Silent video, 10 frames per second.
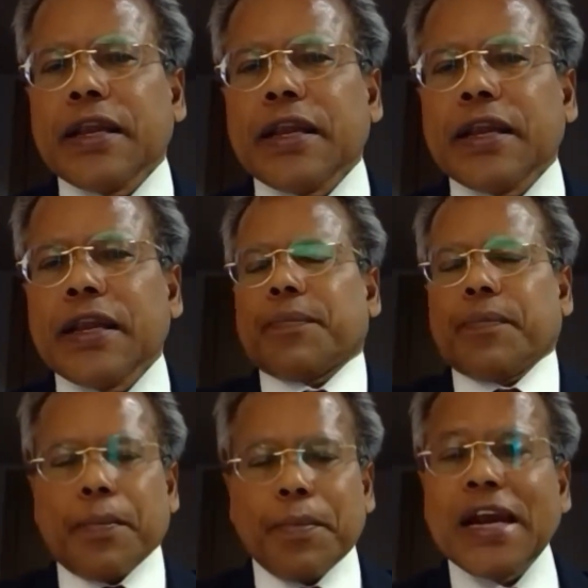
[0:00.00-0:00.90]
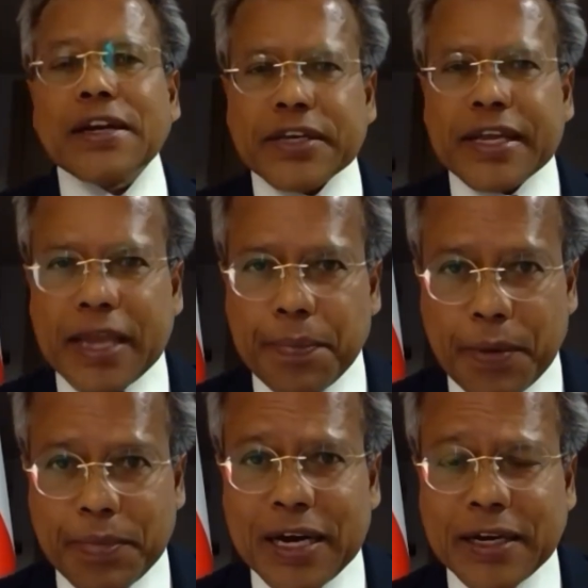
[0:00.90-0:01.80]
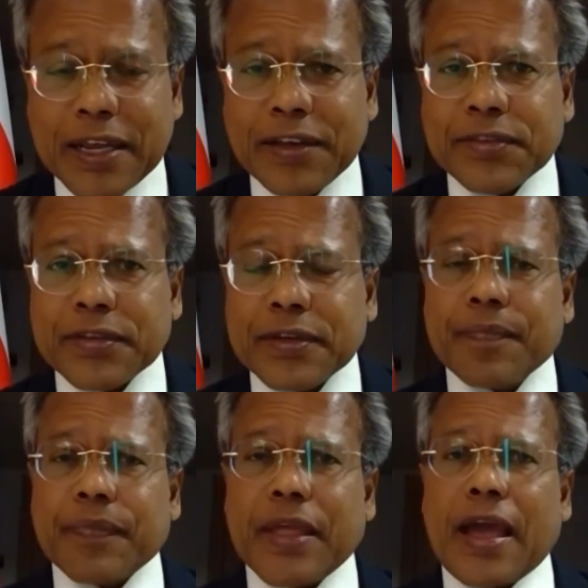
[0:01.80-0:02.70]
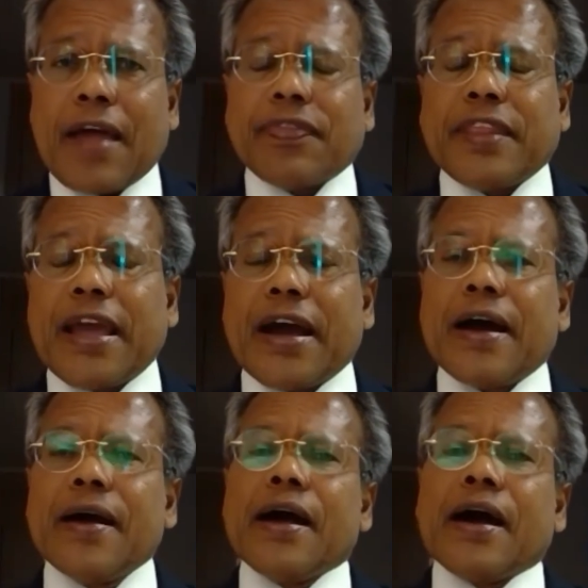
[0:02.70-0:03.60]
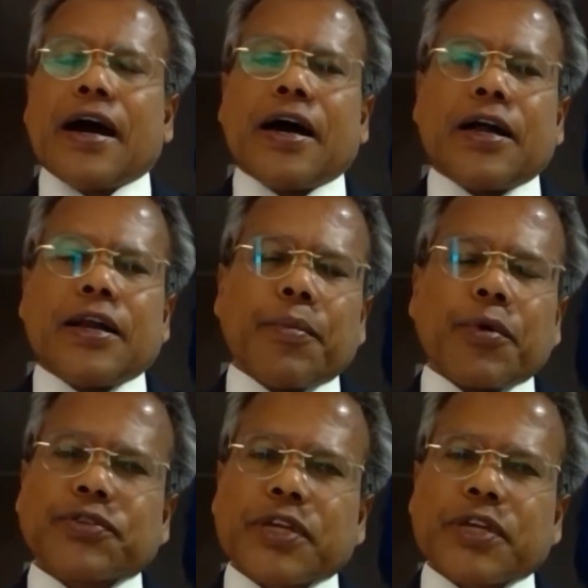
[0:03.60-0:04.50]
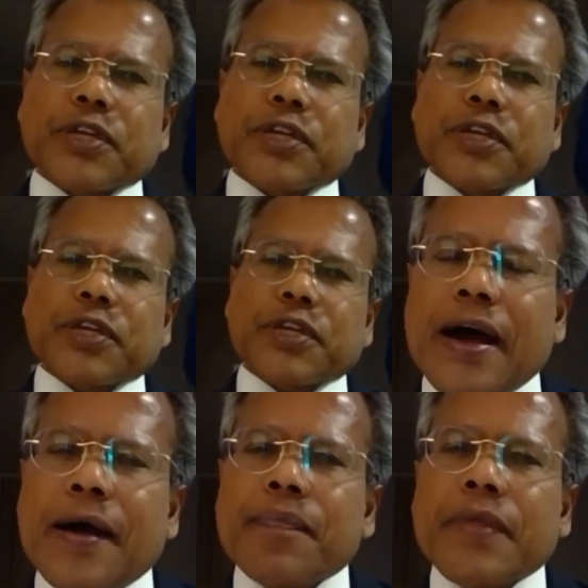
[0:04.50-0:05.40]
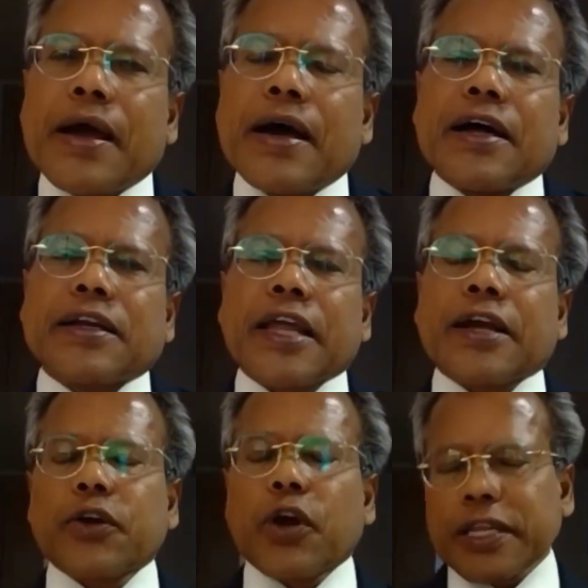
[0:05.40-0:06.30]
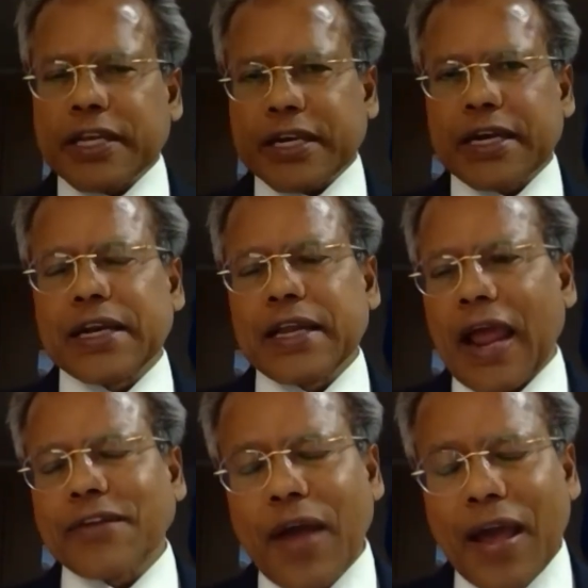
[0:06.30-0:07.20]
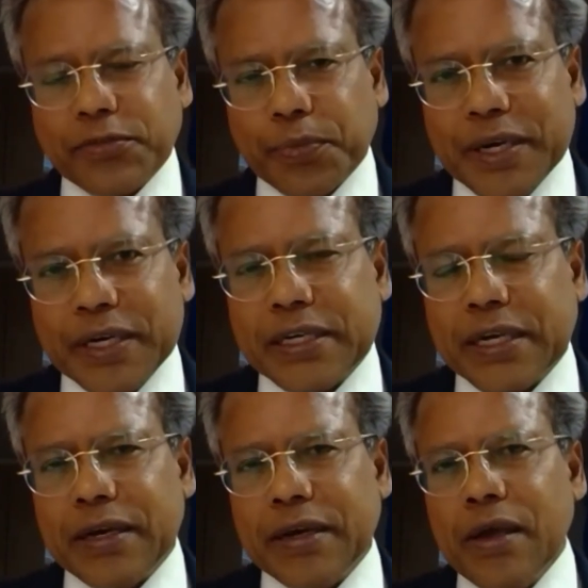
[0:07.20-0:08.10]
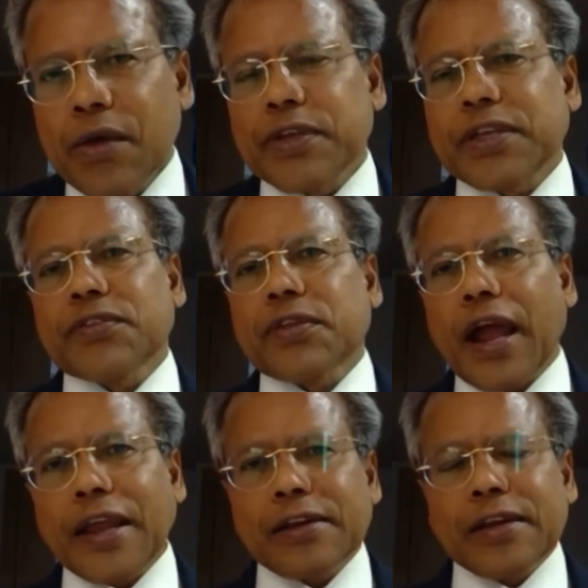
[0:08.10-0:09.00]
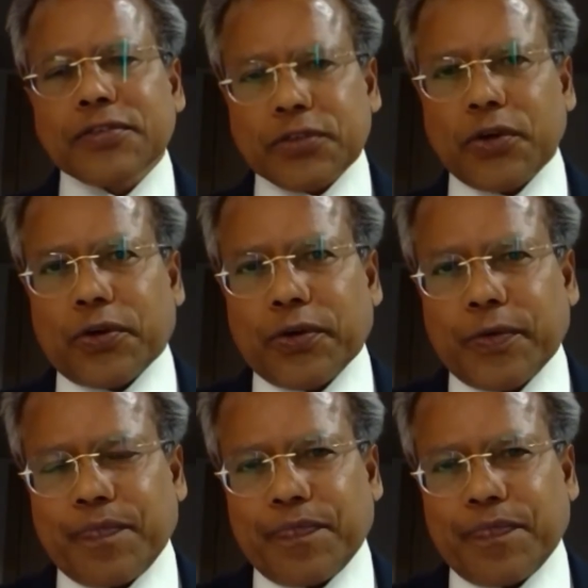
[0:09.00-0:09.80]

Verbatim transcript: uh, military capabilities and they are uh, demonstrating their uh, technological advancement, uh, which is rightly so.